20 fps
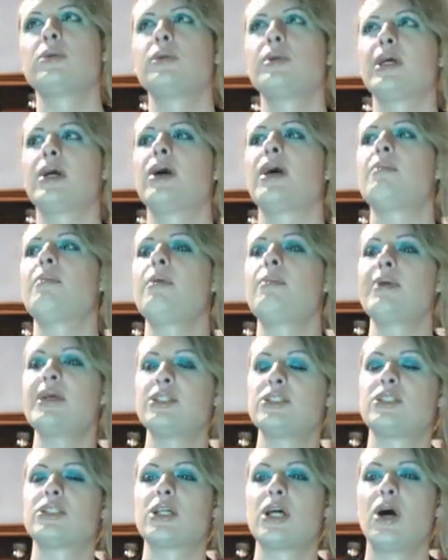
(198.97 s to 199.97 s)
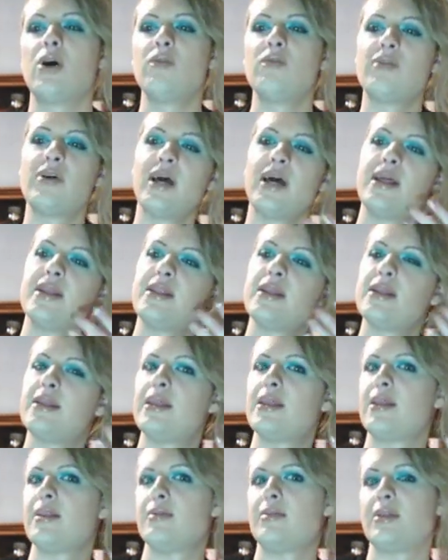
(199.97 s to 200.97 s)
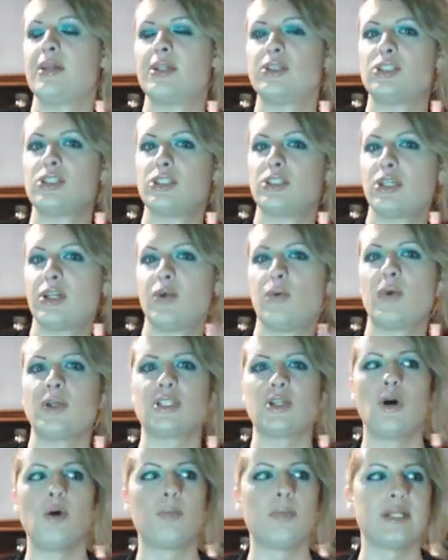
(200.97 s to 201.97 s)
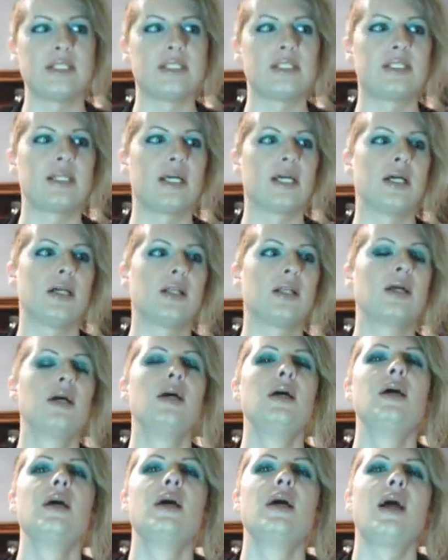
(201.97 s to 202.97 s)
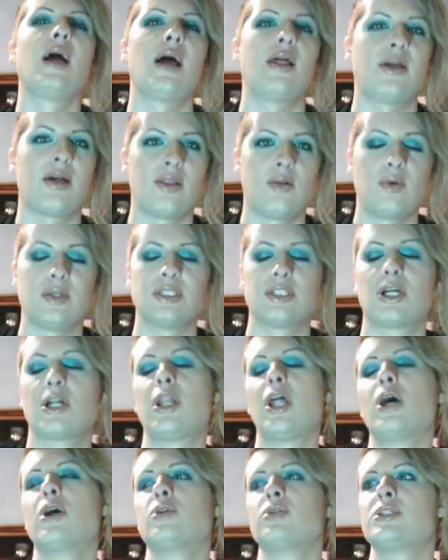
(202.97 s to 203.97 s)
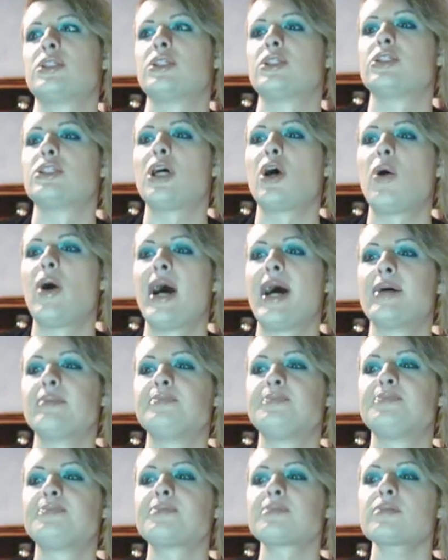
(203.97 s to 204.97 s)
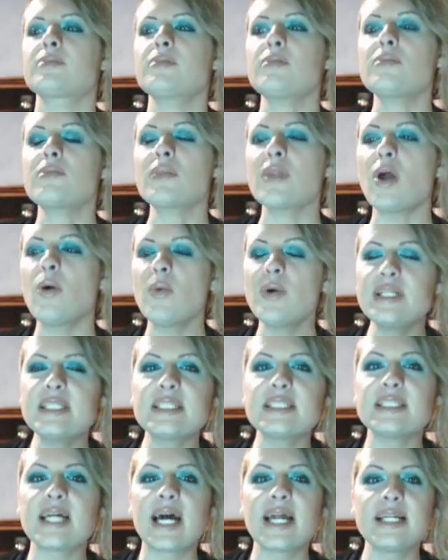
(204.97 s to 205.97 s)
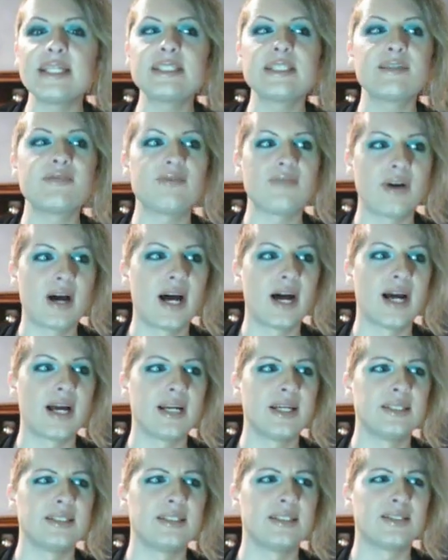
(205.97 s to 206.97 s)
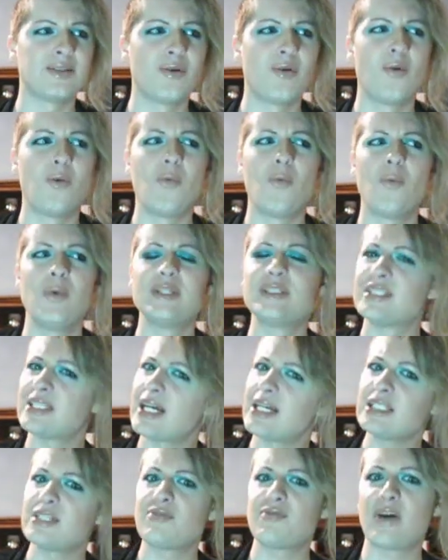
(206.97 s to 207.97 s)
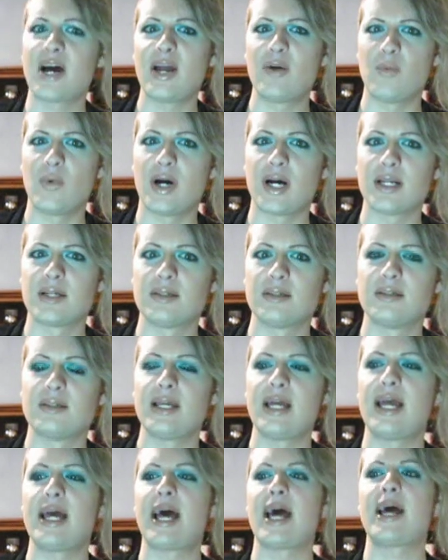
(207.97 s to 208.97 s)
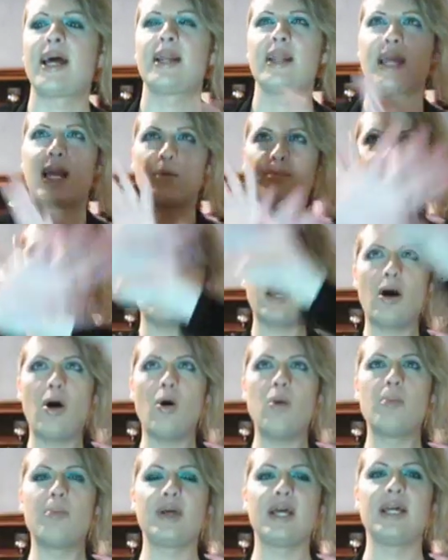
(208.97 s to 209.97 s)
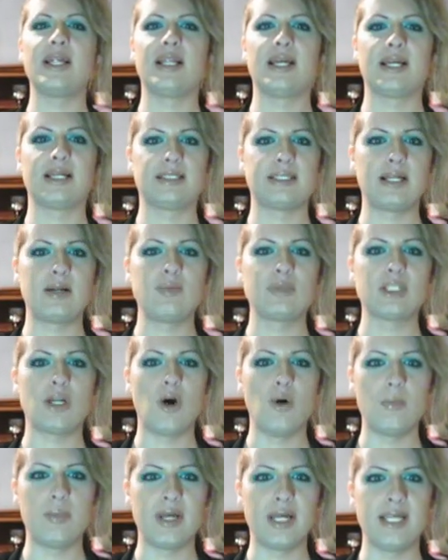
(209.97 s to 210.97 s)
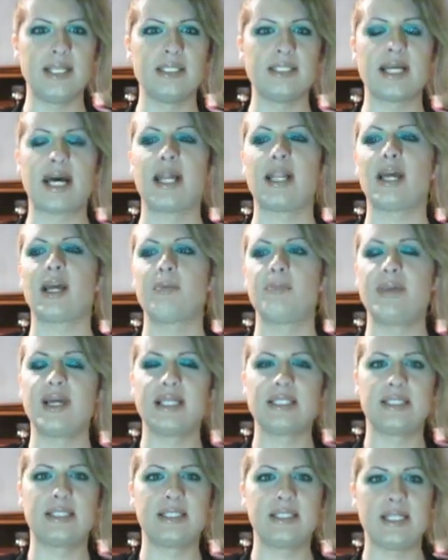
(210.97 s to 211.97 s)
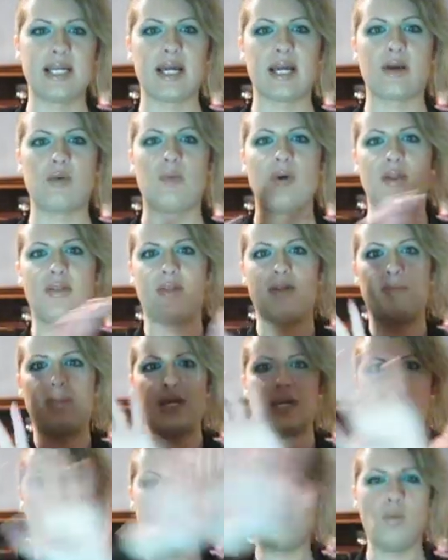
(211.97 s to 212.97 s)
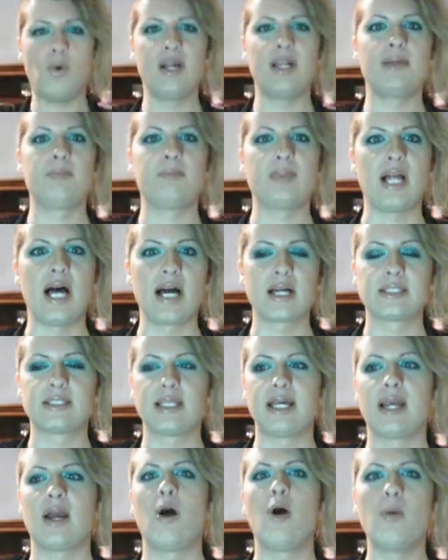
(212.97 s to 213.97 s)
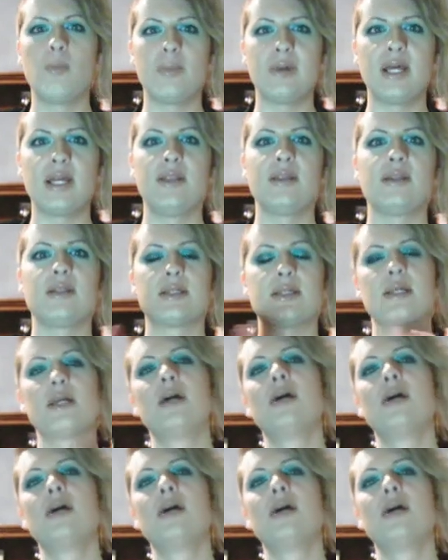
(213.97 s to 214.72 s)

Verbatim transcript: we're like, okay, maybe it's just COVID. That, that there's just certain ones open still, and the other ones are closed. So um, we decided to find we decided to find one. It had like a big open, like I said, it was opened. It had like a big stick with a big wooden block saying opened